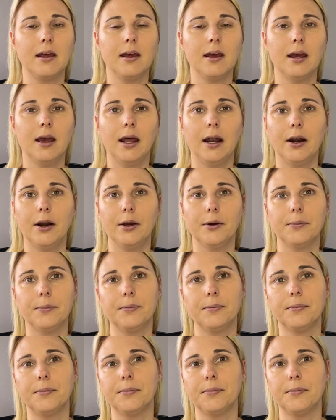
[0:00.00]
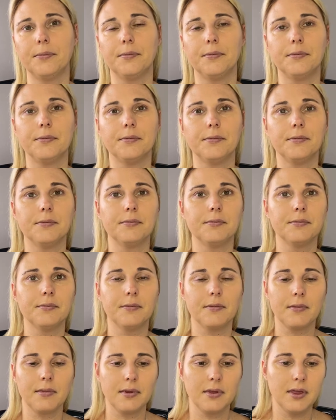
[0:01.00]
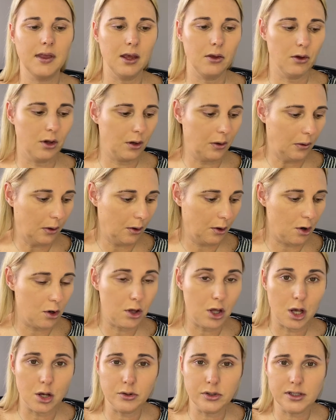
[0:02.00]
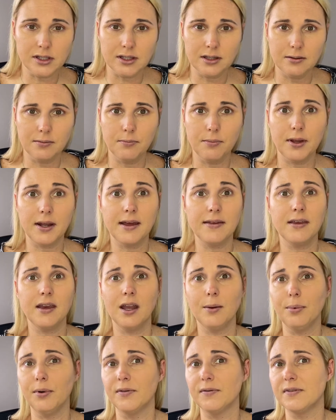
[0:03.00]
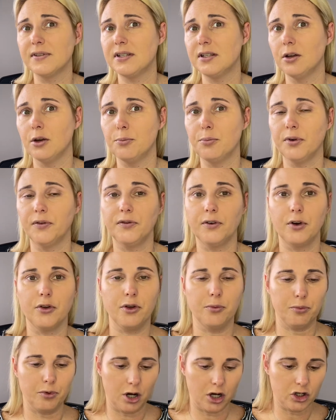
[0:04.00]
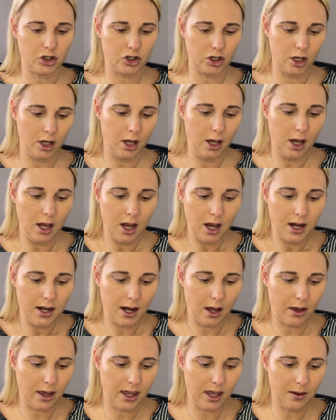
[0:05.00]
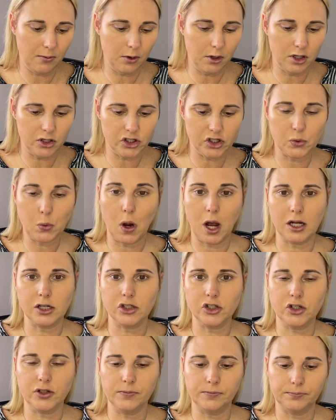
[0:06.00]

I don't know. They look close, but I think I pref still prefer the brush. Now I am going to swatch